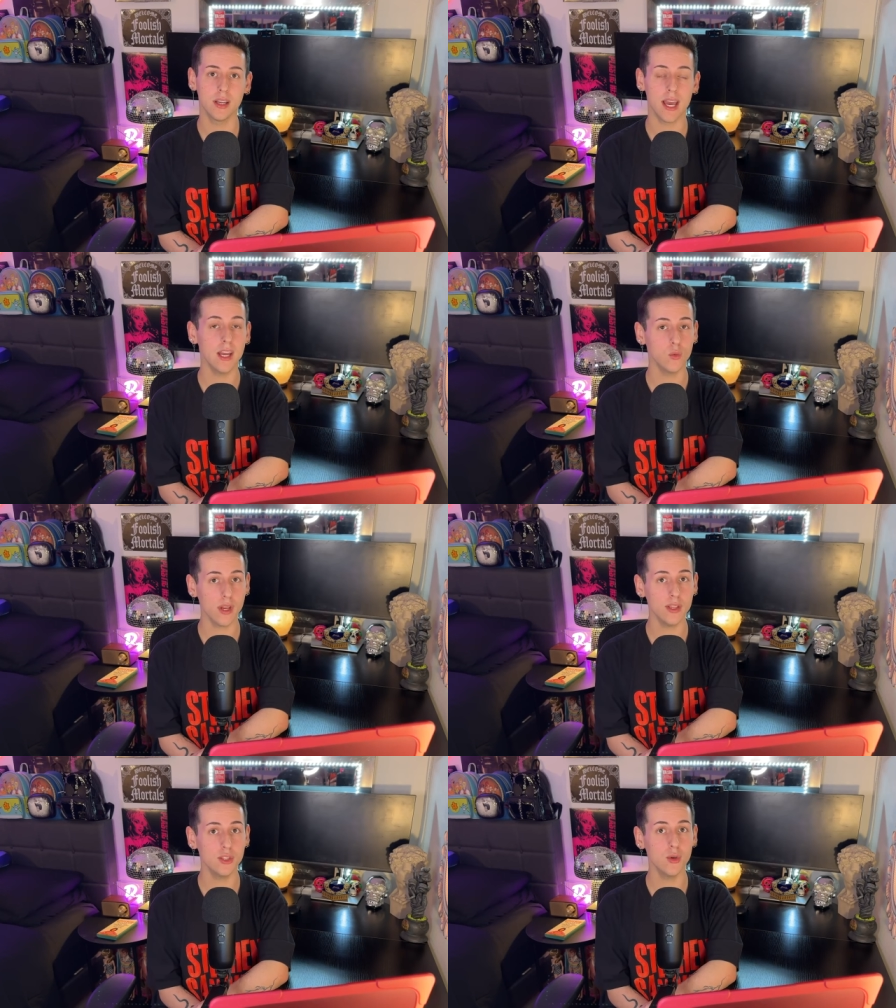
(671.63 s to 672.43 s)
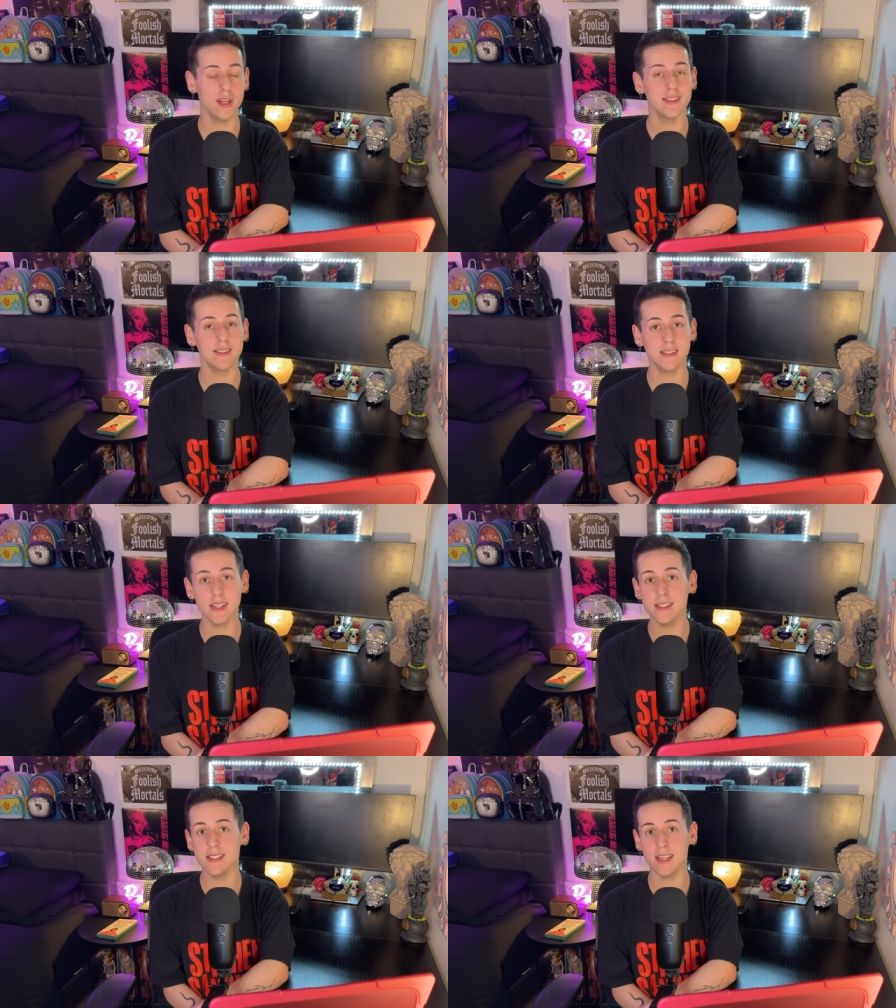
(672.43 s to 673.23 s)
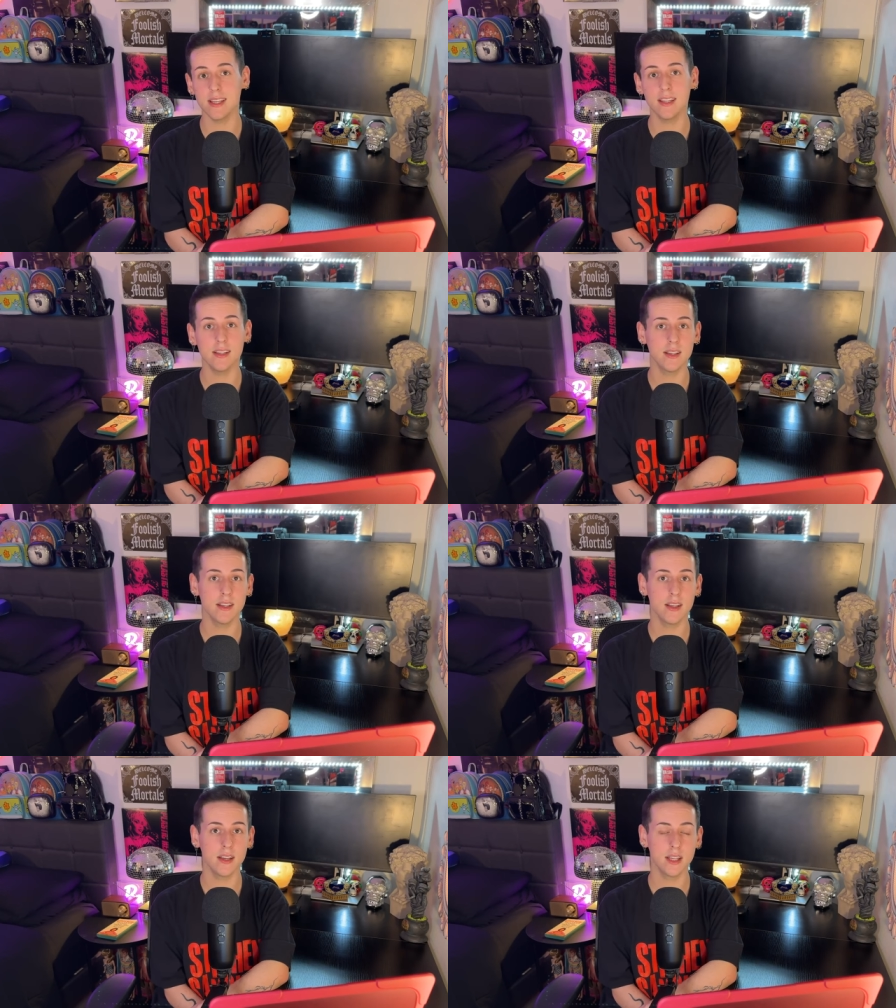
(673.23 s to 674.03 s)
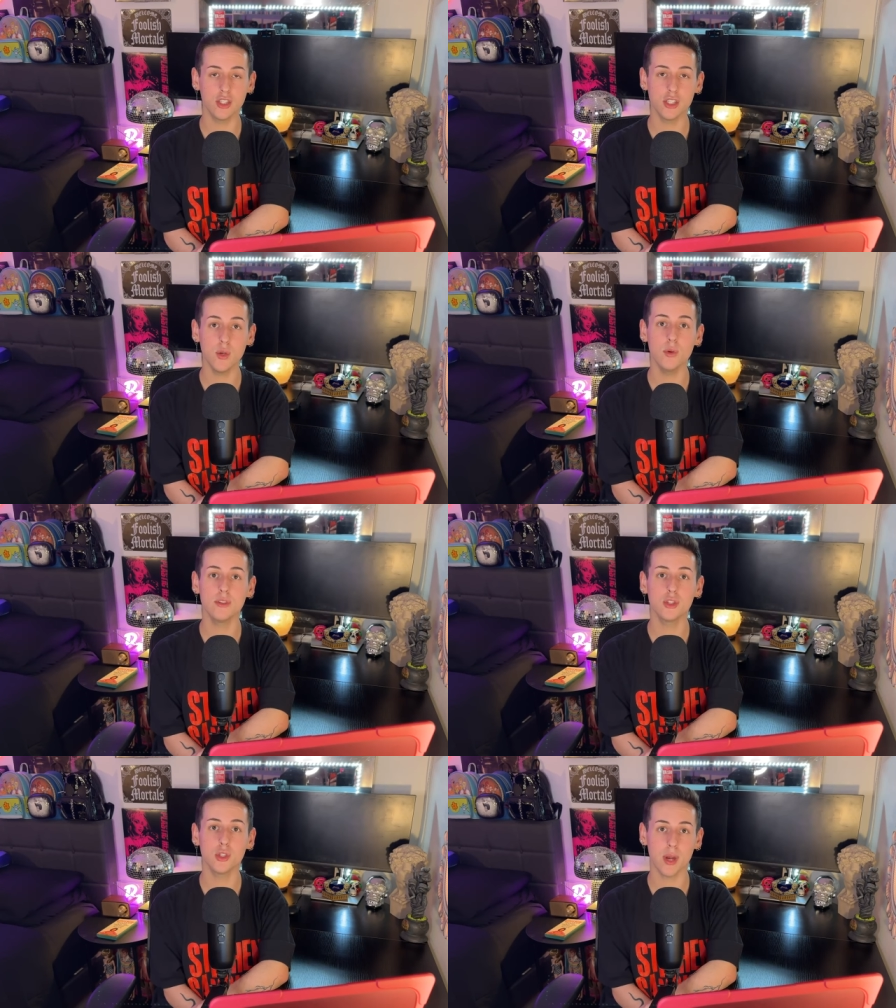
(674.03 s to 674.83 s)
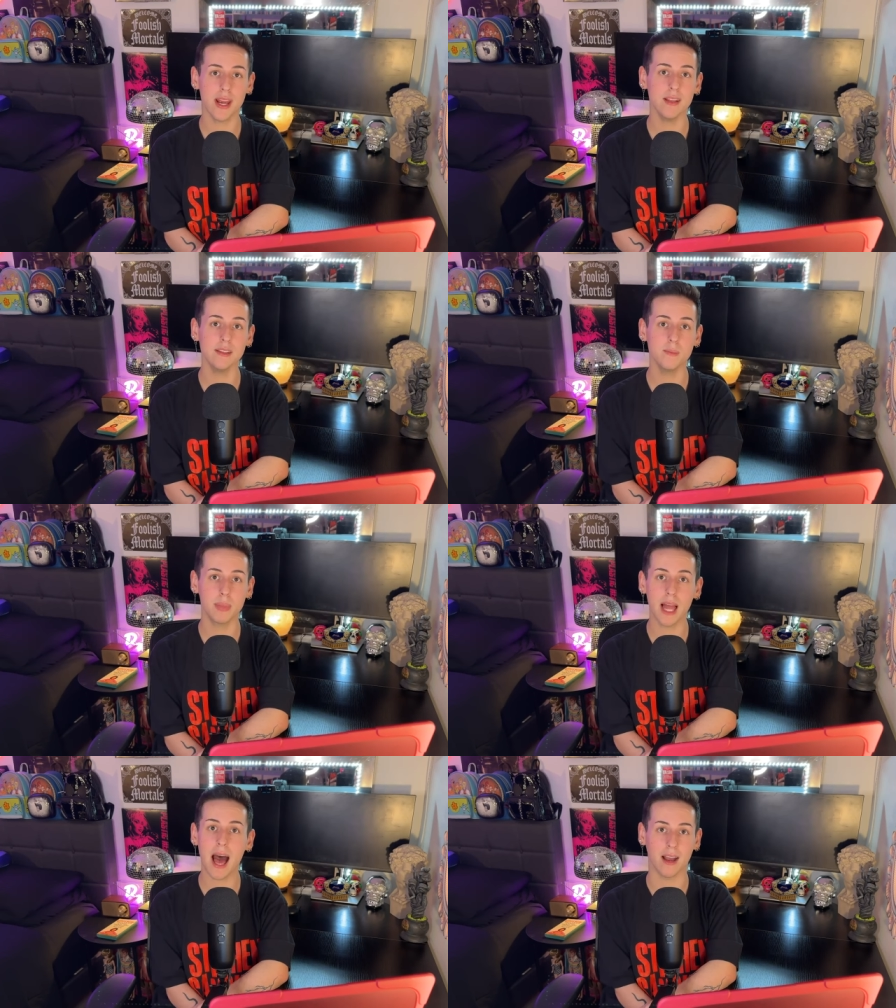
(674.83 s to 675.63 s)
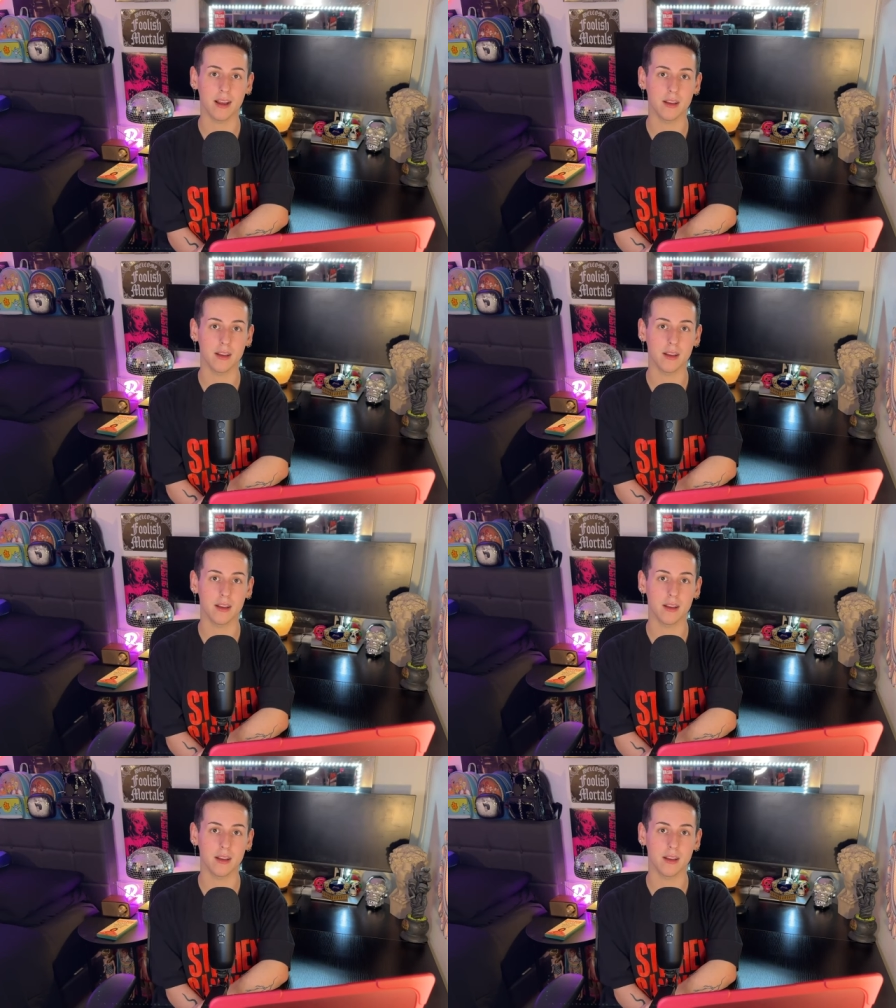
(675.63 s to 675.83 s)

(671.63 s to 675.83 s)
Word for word: And Rachel insisted that she was trans black.